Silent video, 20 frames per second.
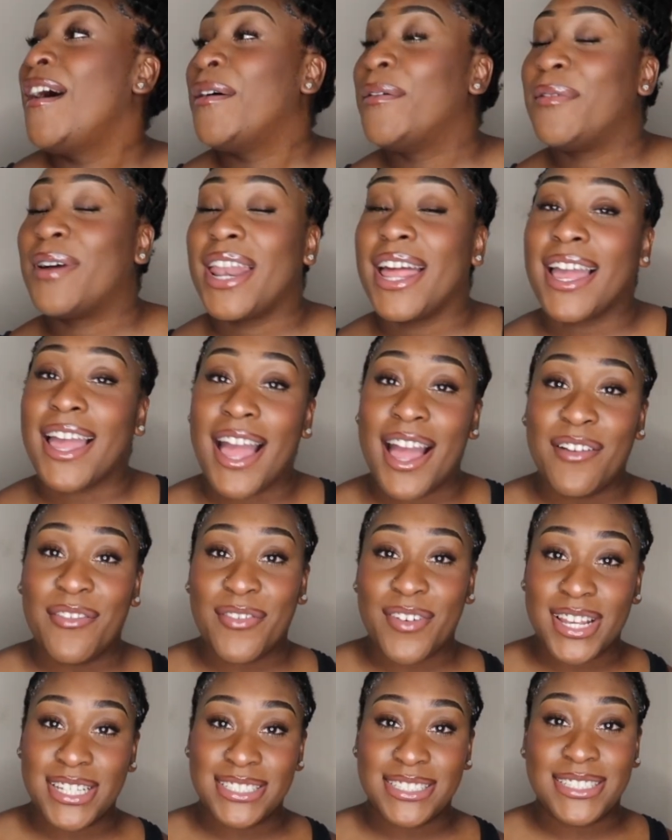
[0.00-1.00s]
what I got
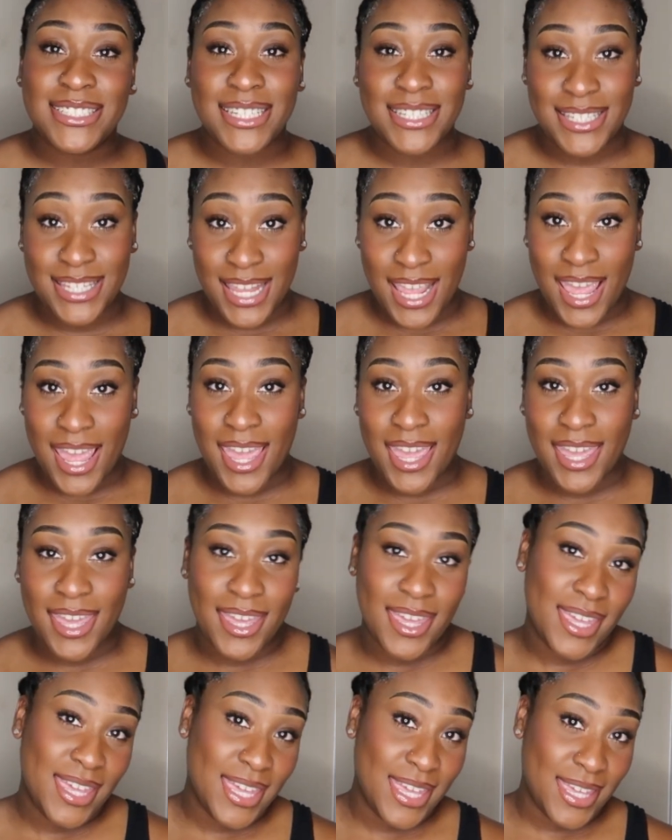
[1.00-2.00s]
for us
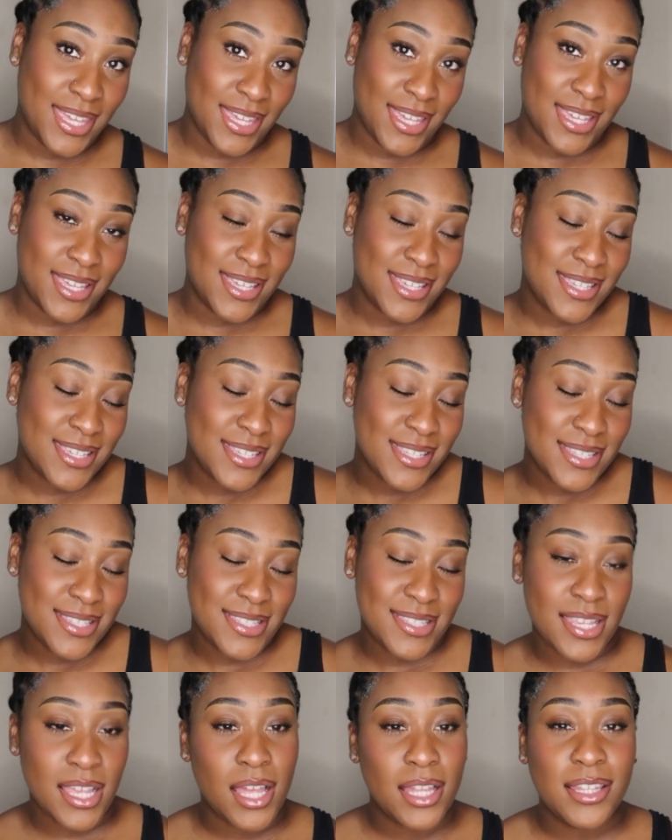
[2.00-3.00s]
today
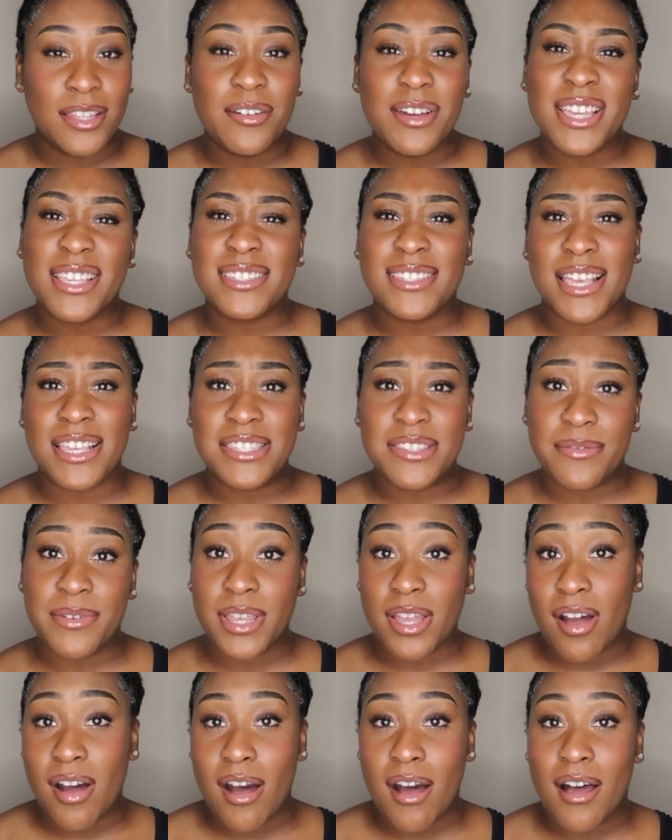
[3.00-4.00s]
is a little
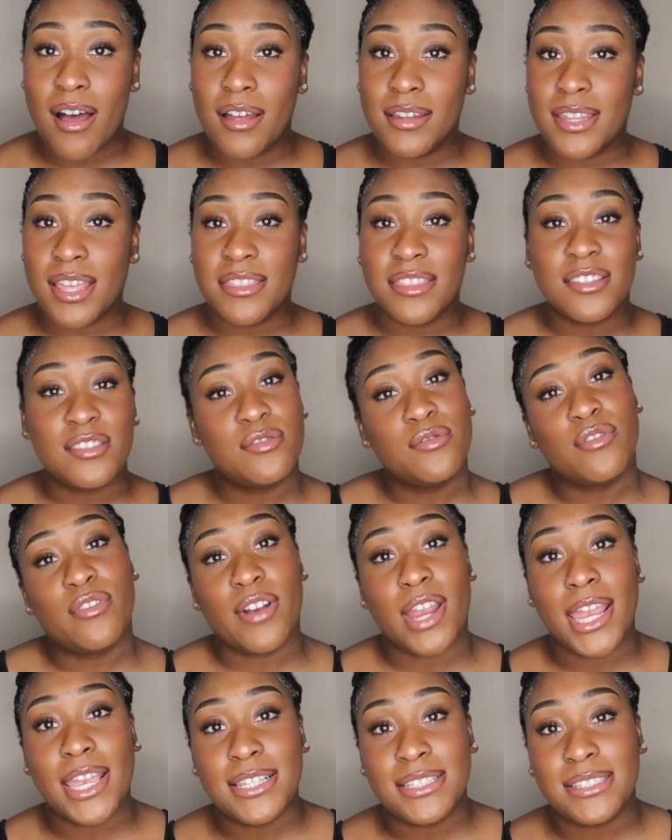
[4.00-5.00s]
accessory haul, nothing too
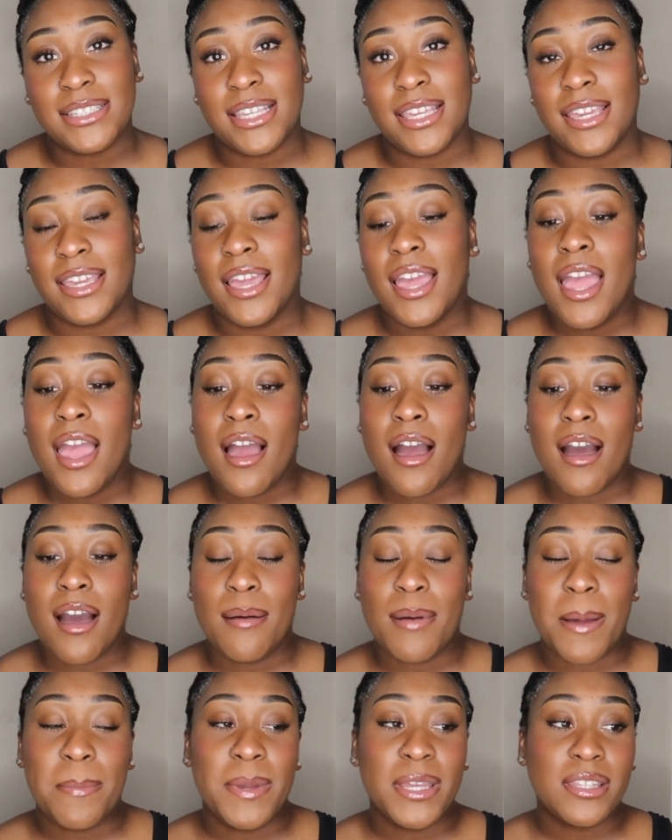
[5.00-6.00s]
crazy.
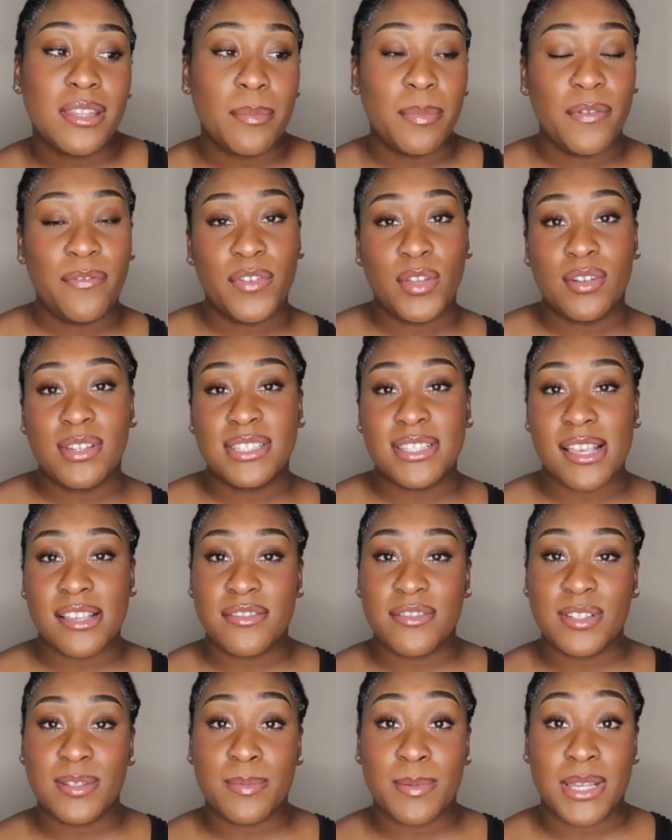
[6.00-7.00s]
Um, I picked up a few
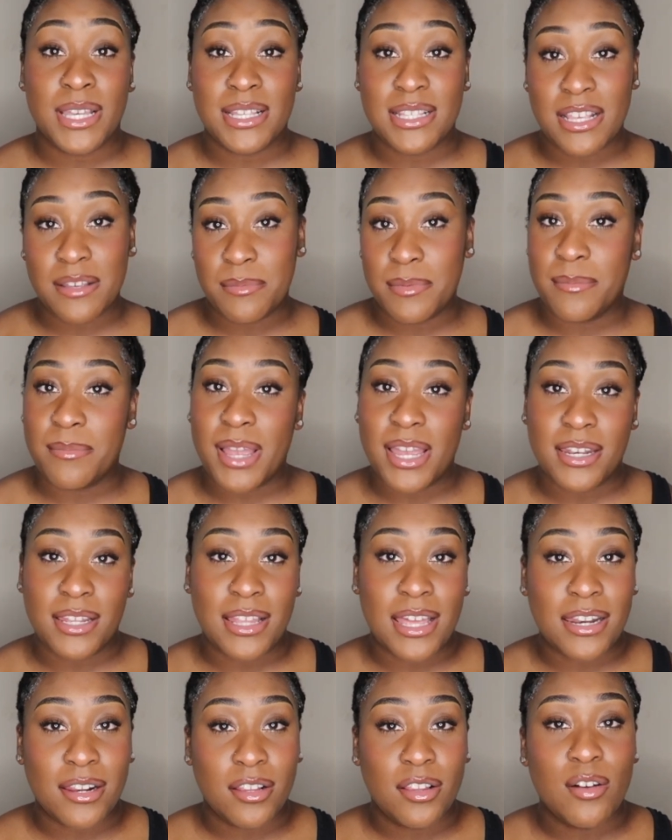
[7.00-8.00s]
accessories because I've been buying a
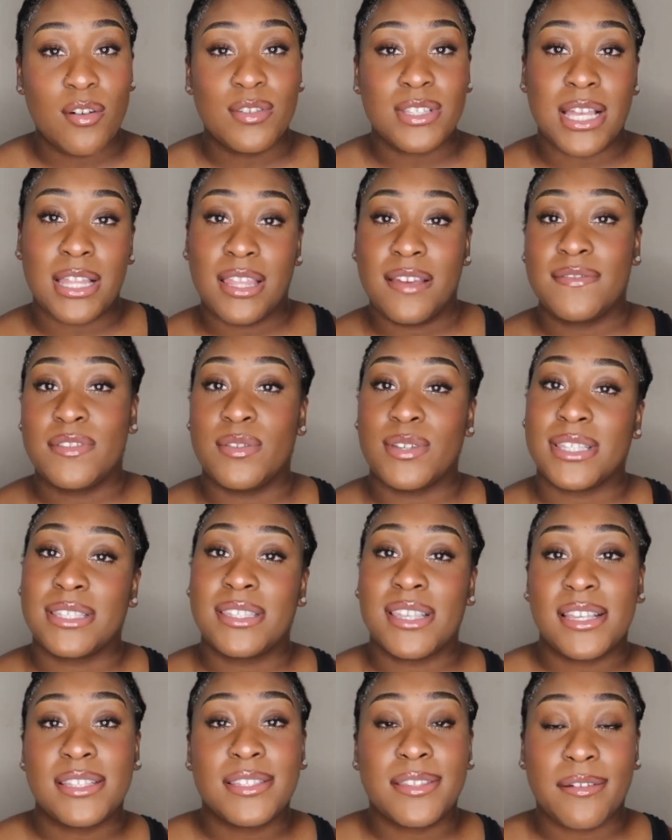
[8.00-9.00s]
lot of clothes. I love to
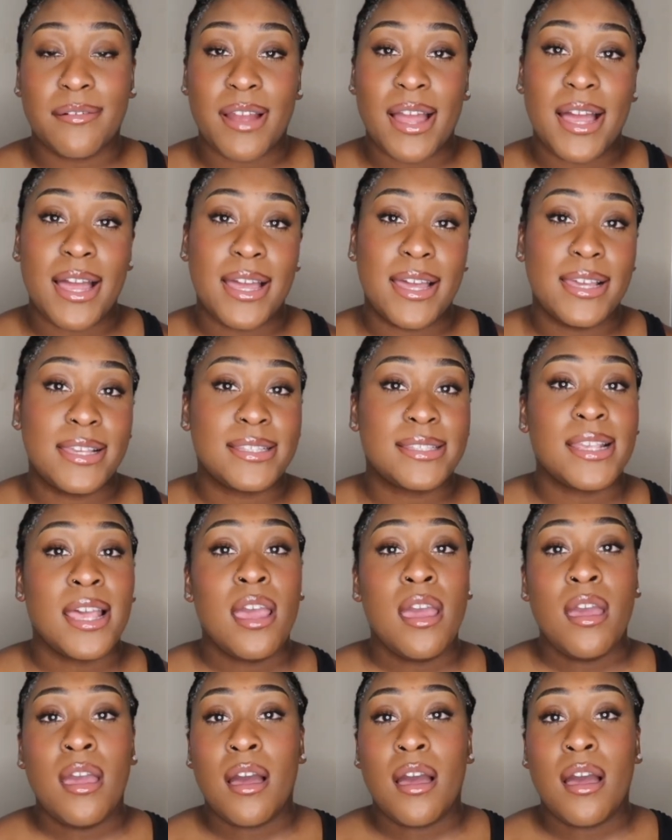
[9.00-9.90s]
accessorize.